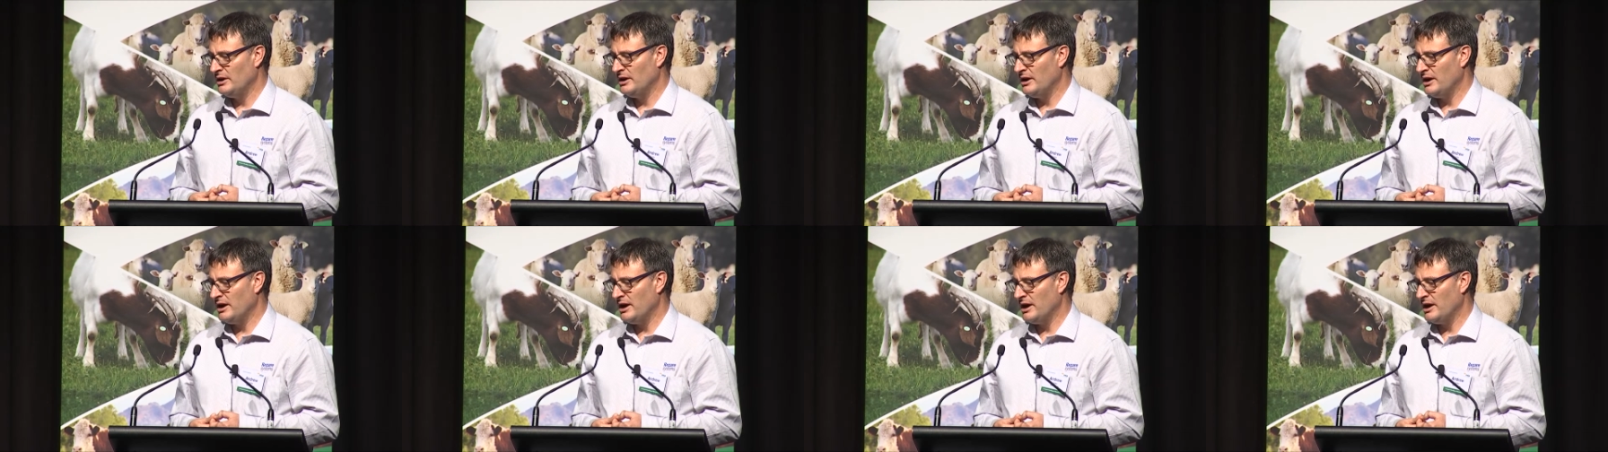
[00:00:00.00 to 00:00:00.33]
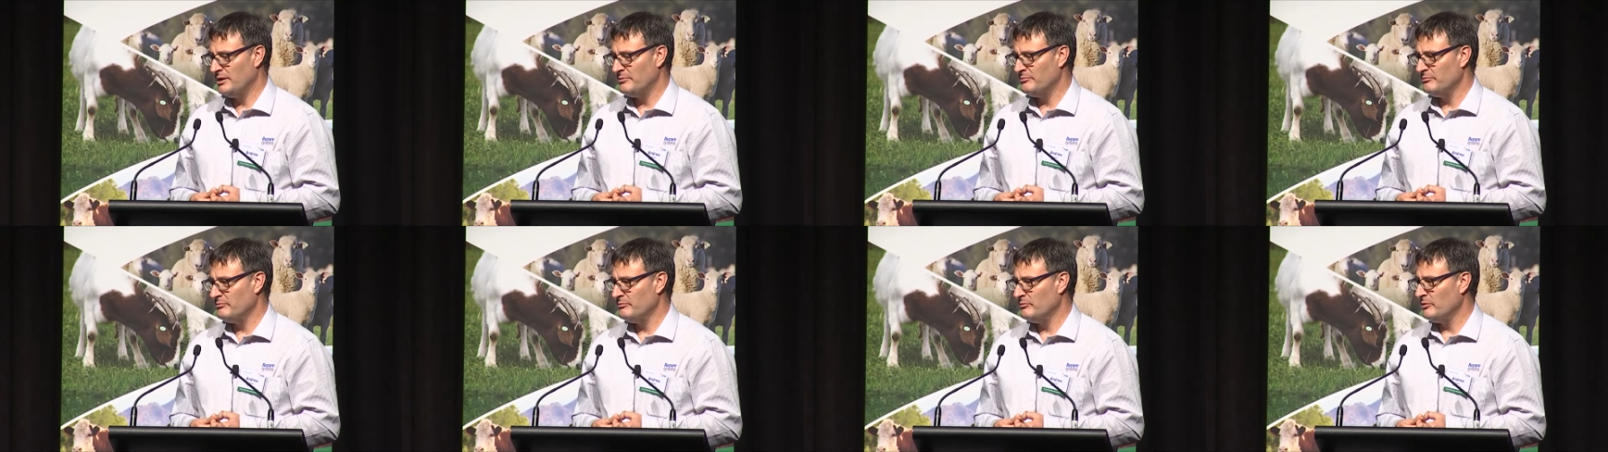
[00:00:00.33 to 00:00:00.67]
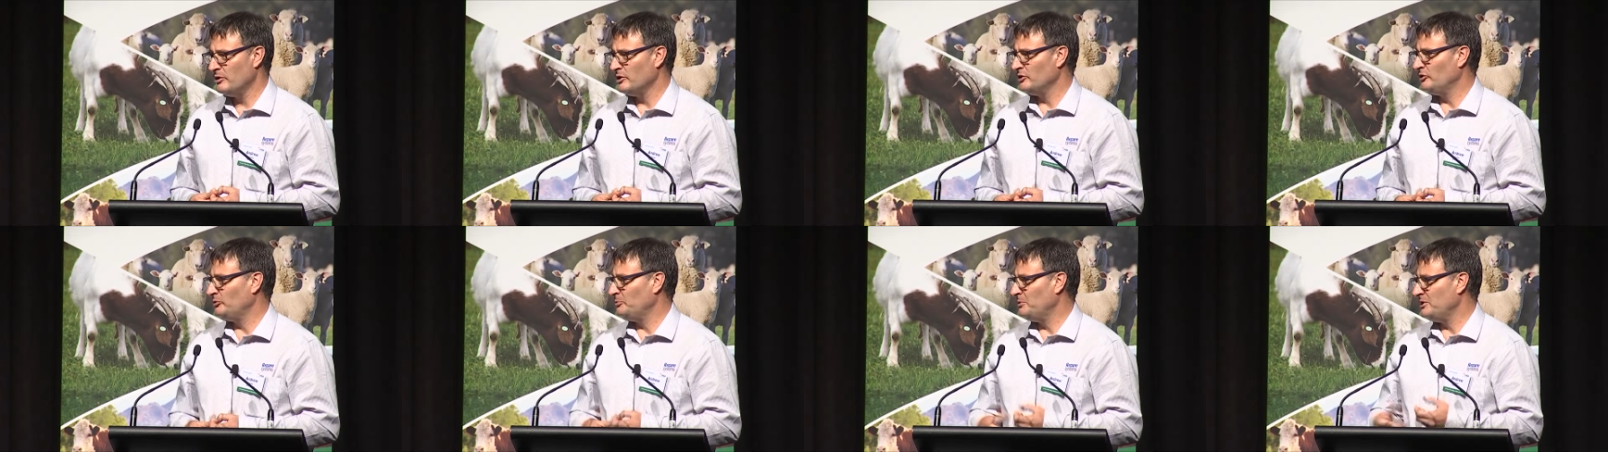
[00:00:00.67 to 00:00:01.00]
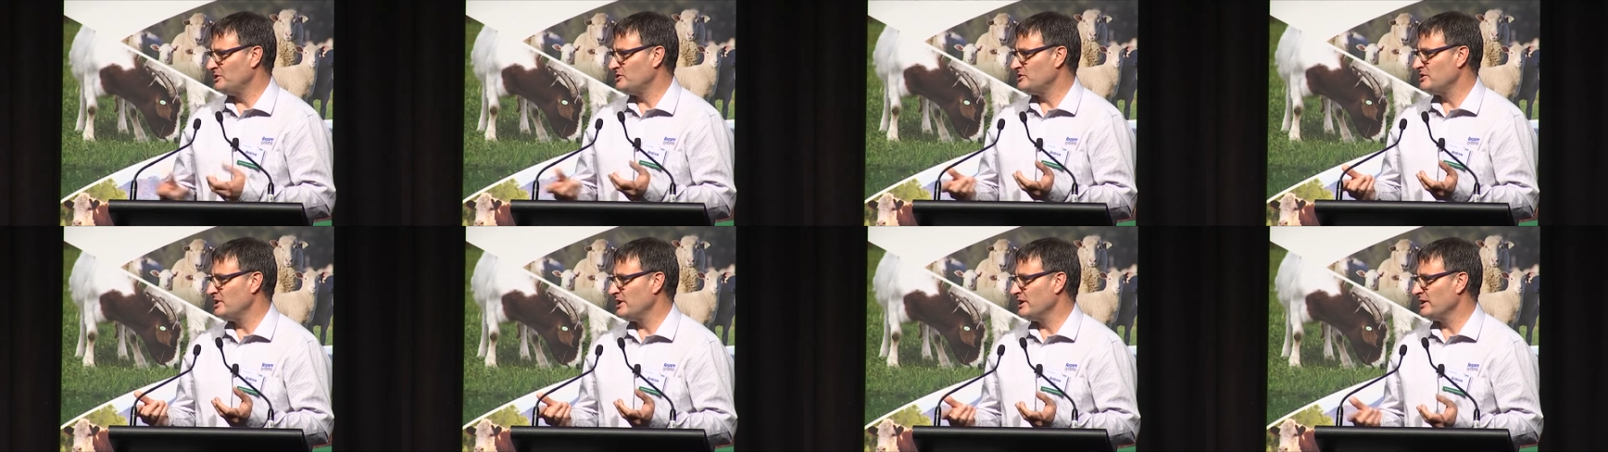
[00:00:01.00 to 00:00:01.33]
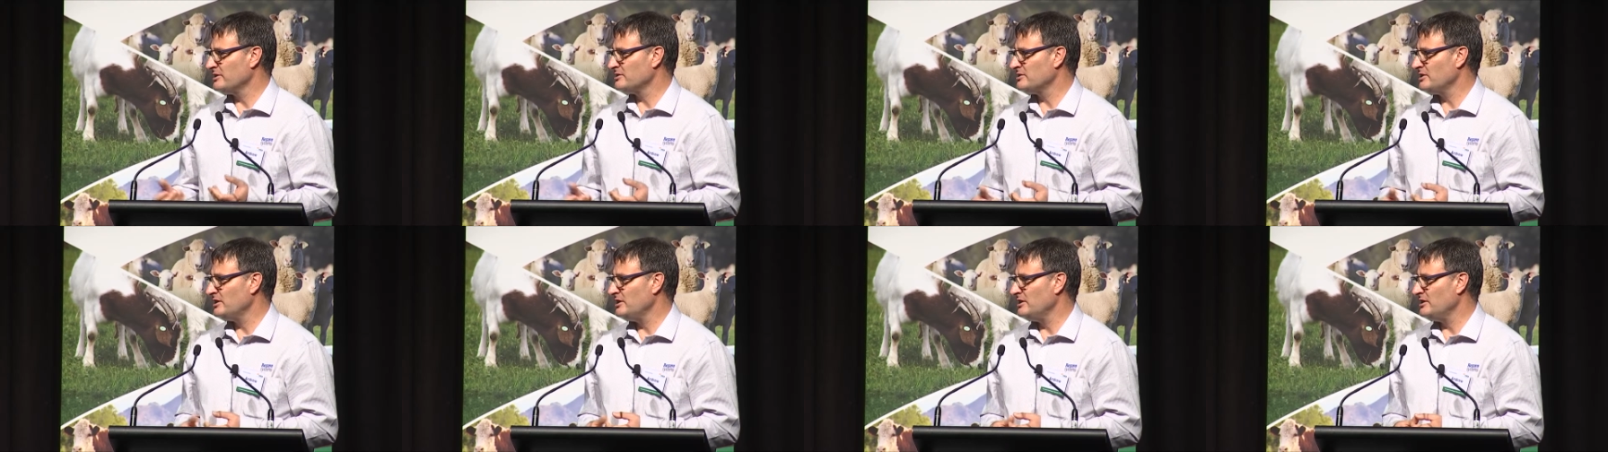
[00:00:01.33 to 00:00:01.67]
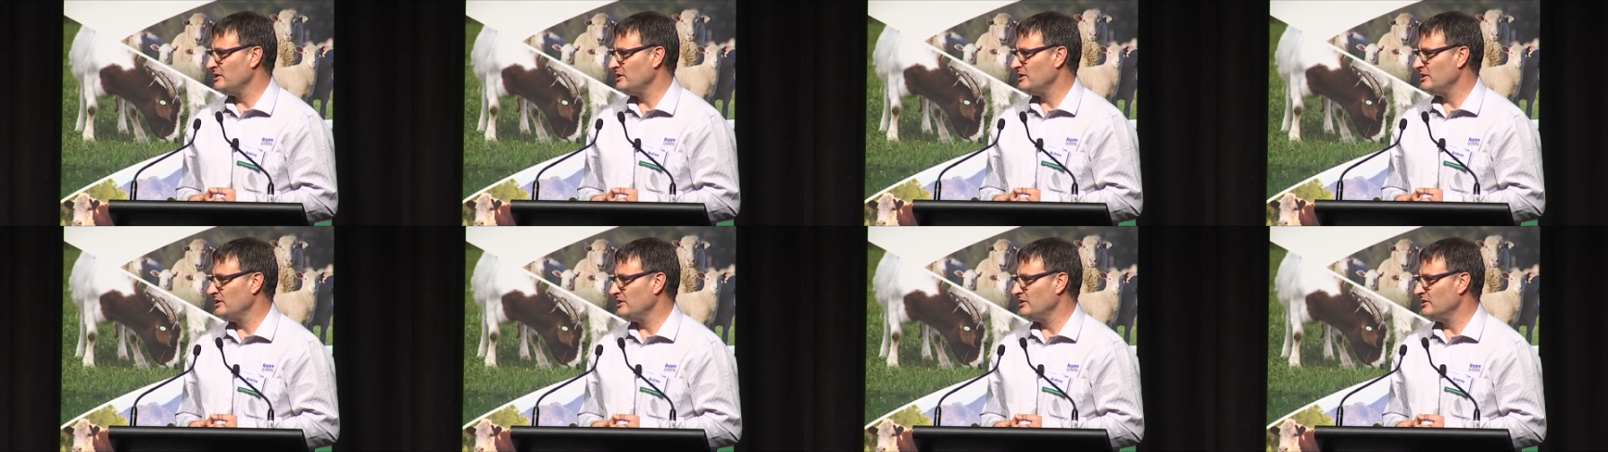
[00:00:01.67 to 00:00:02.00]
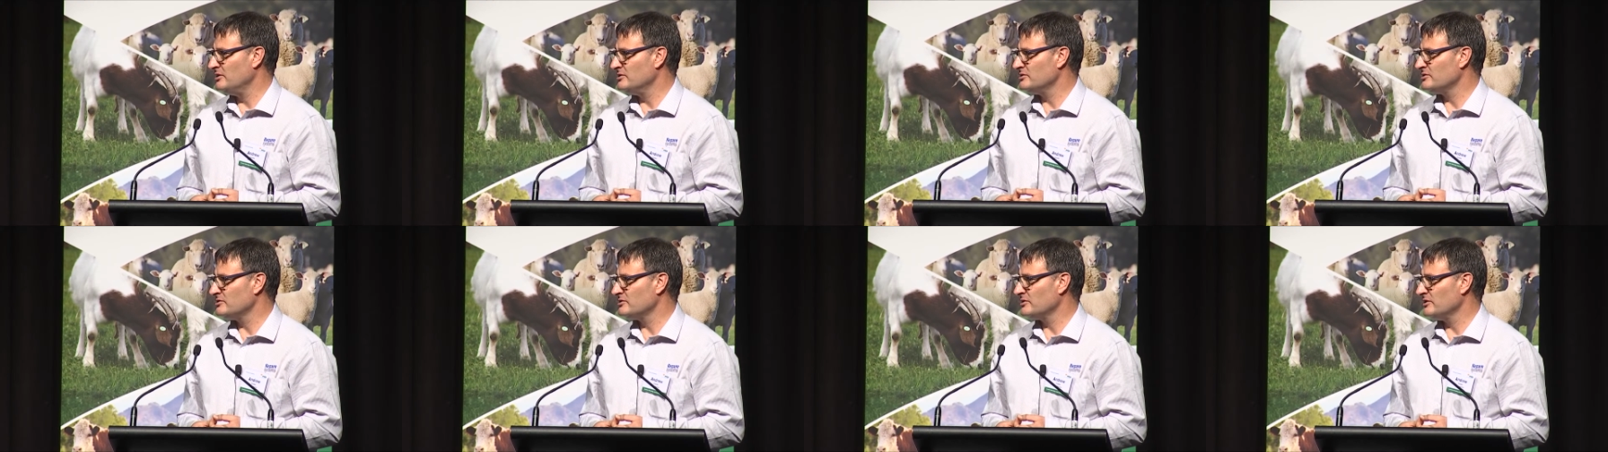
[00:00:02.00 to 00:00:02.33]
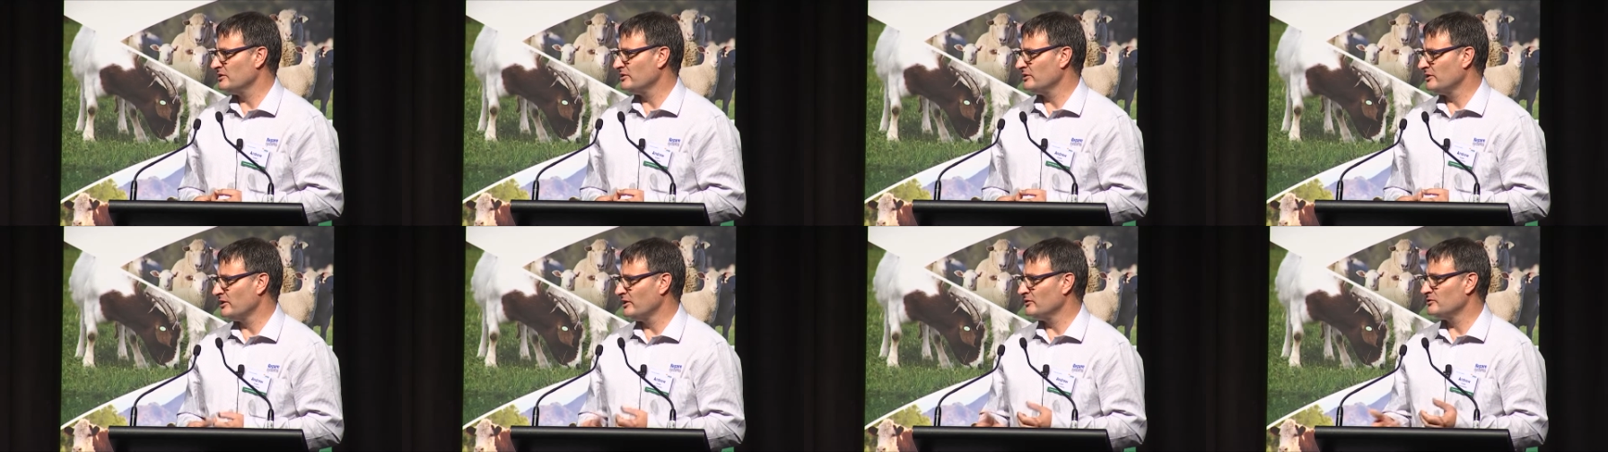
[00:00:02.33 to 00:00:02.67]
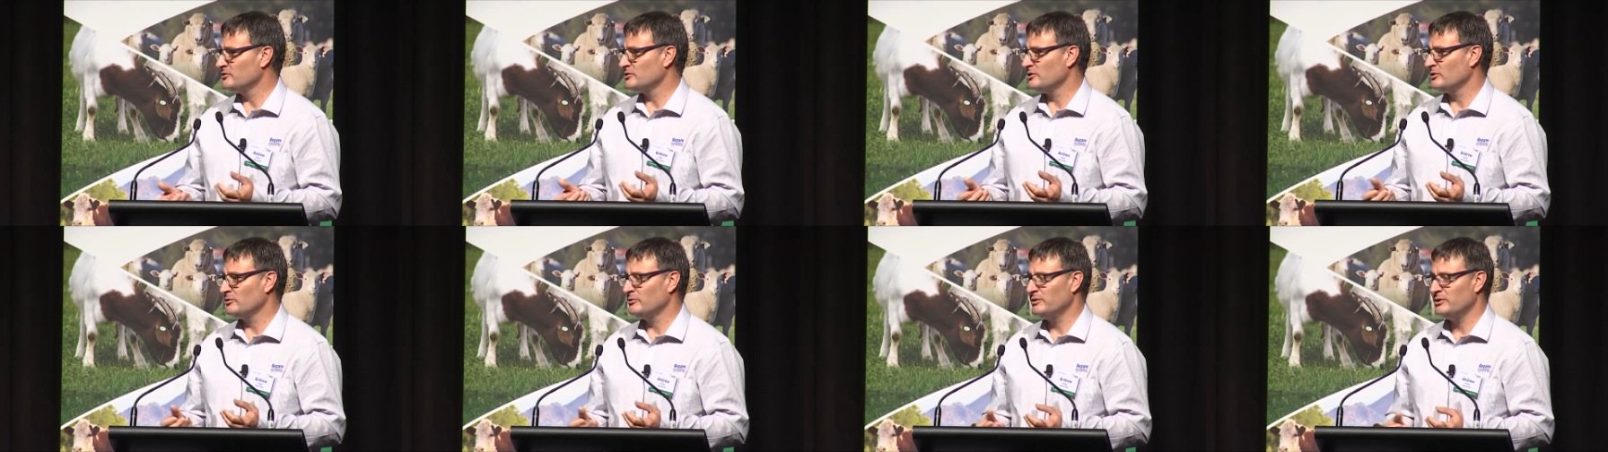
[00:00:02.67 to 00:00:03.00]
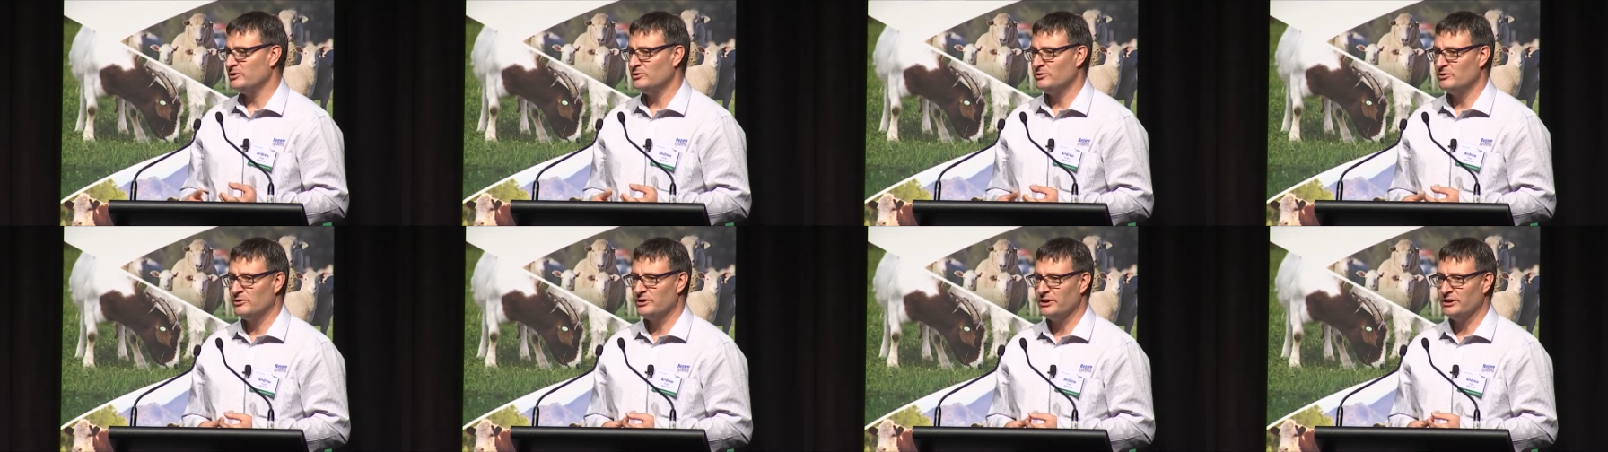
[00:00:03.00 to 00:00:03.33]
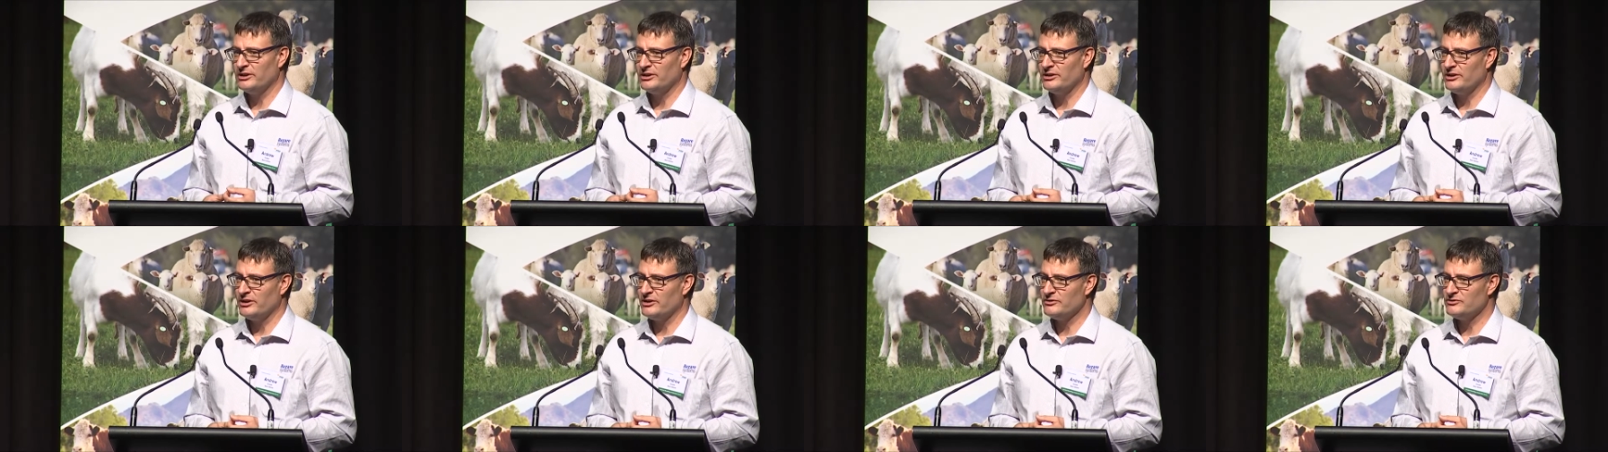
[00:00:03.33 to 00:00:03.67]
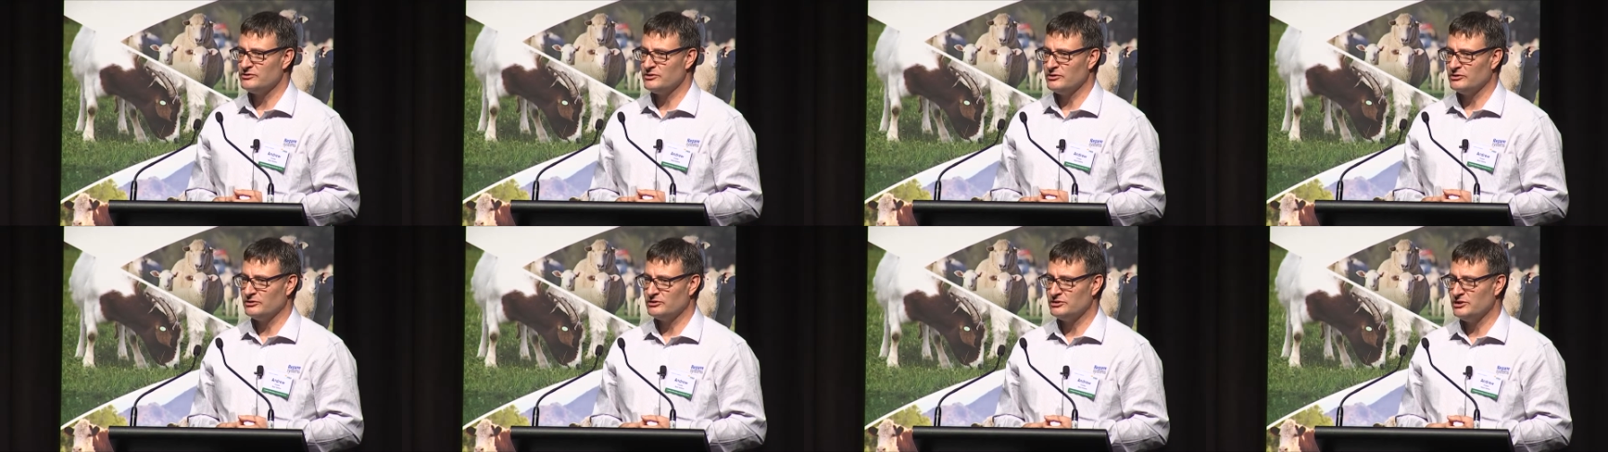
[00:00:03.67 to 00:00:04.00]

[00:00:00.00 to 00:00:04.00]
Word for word: Um, my speciality is livestock recording and livestock